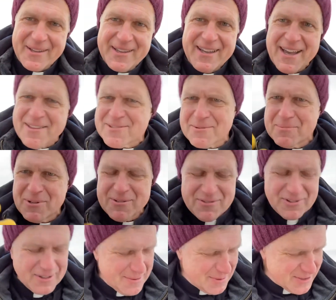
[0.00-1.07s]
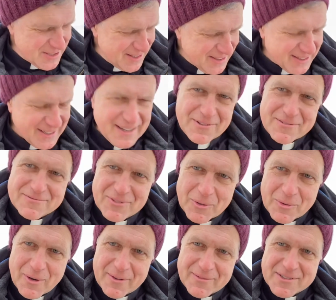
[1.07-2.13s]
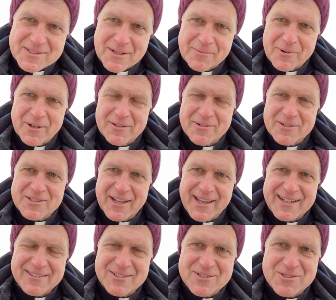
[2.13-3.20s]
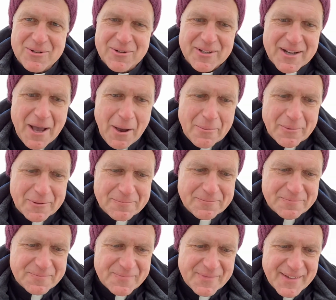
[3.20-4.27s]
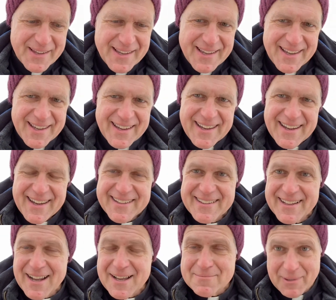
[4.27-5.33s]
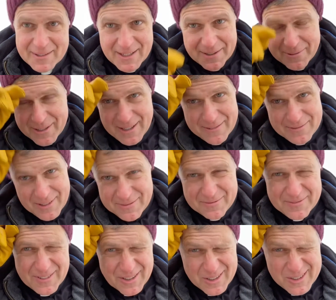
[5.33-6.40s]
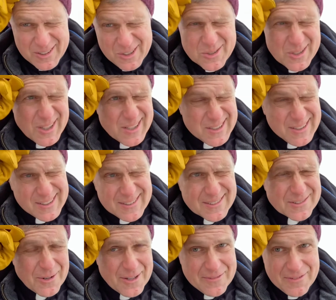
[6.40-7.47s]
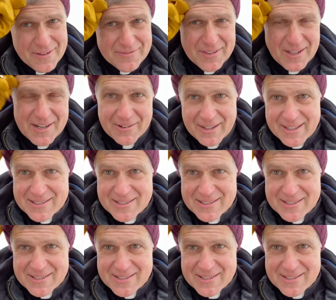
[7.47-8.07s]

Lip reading: That was a beautiful image. I think I have a photo of it somewhere. I wish I had it to show you now. But, and then on Monday we have Tuesday is it? 25th anyway.